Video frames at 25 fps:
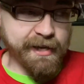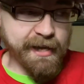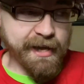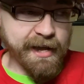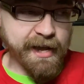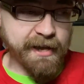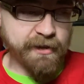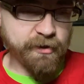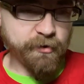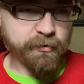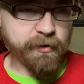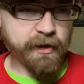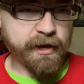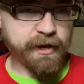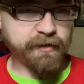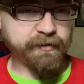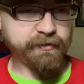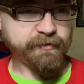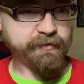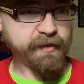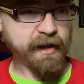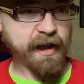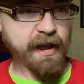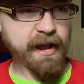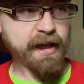And you're
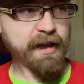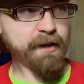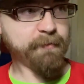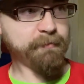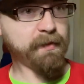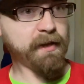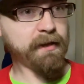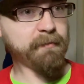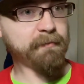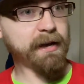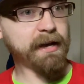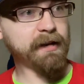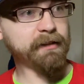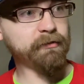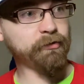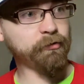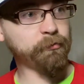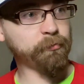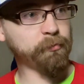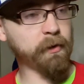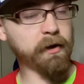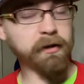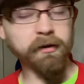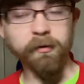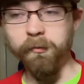like, damn, they might
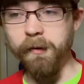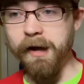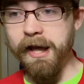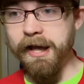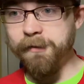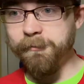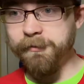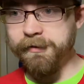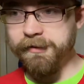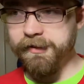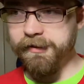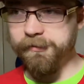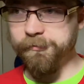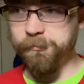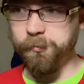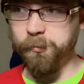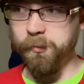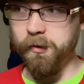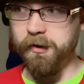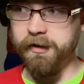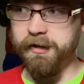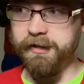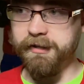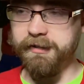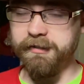just run away with this
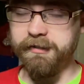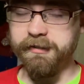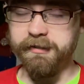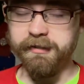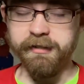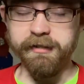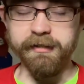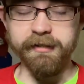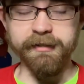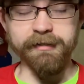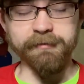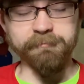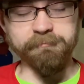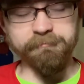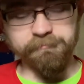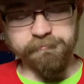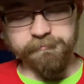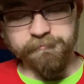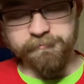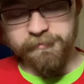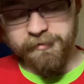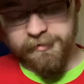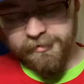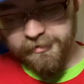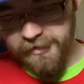one.
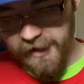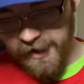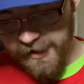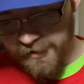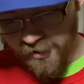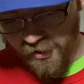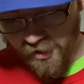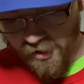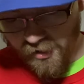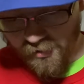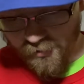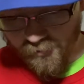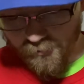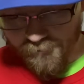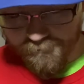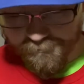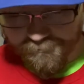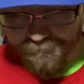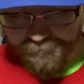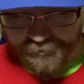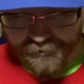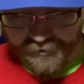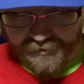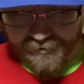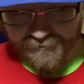They
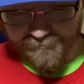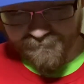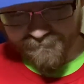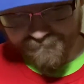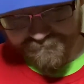don't, but